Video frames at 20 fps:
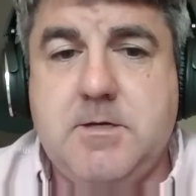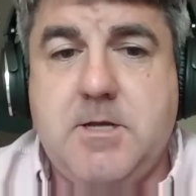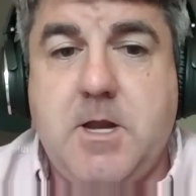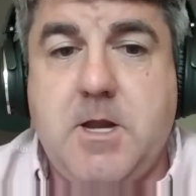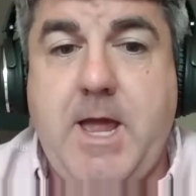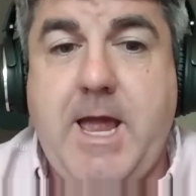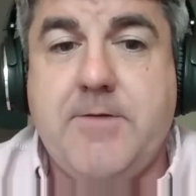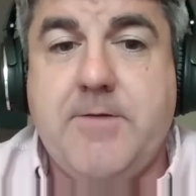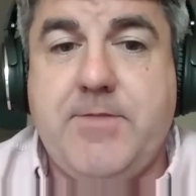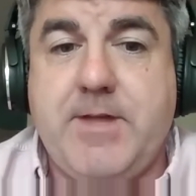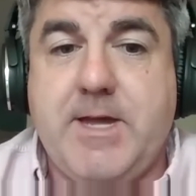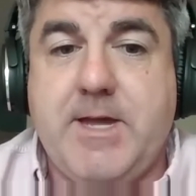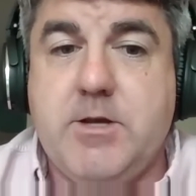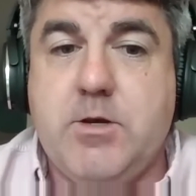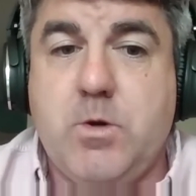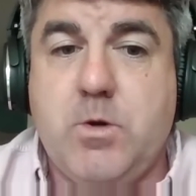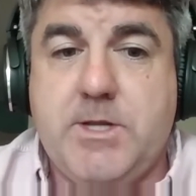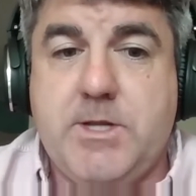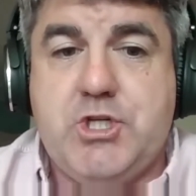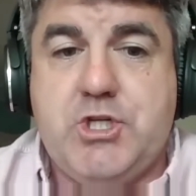have that
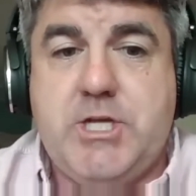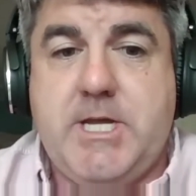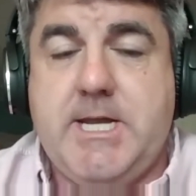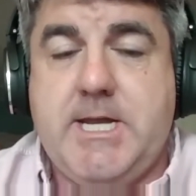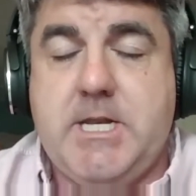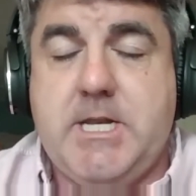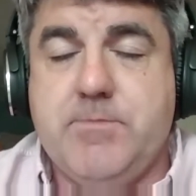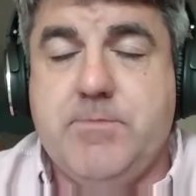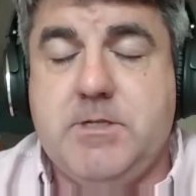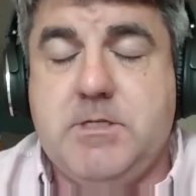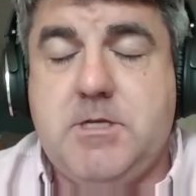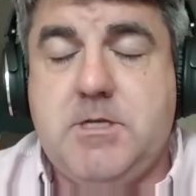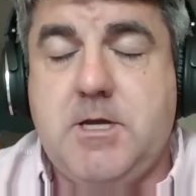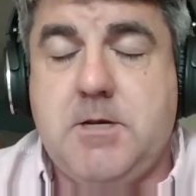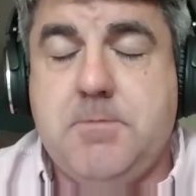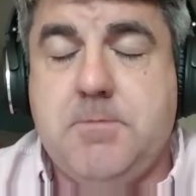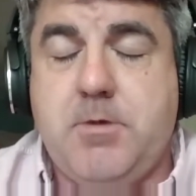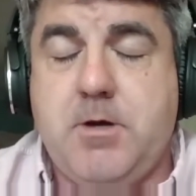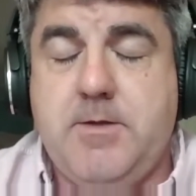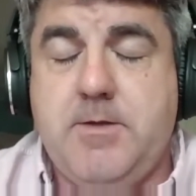knowledge shared in
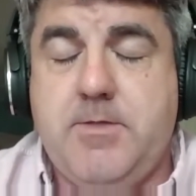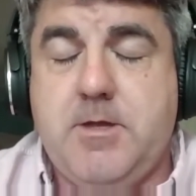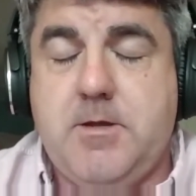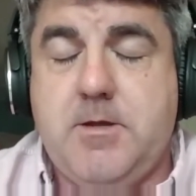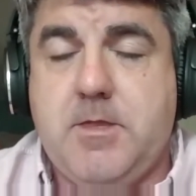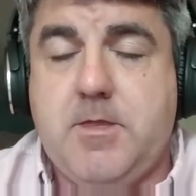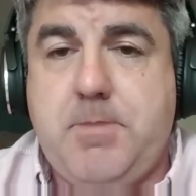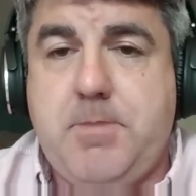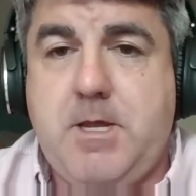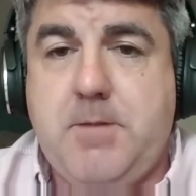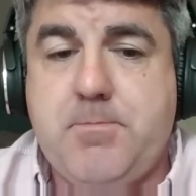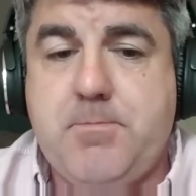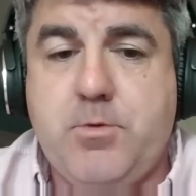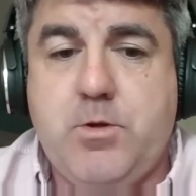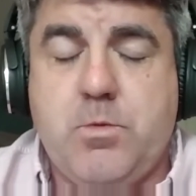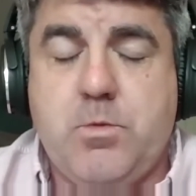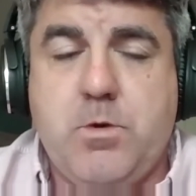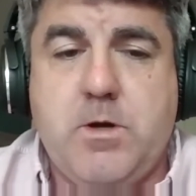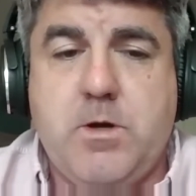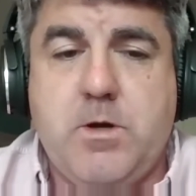return by the people
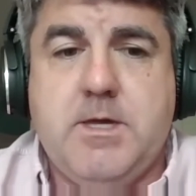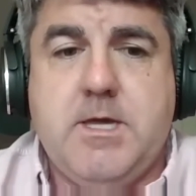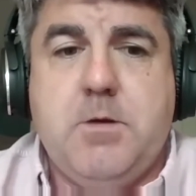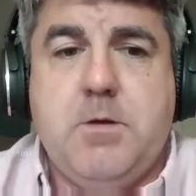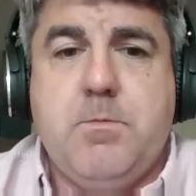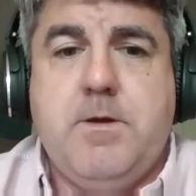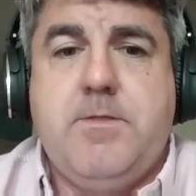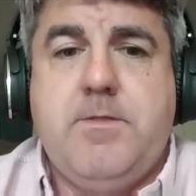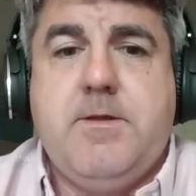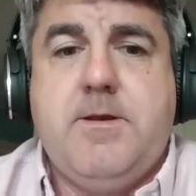you're working with.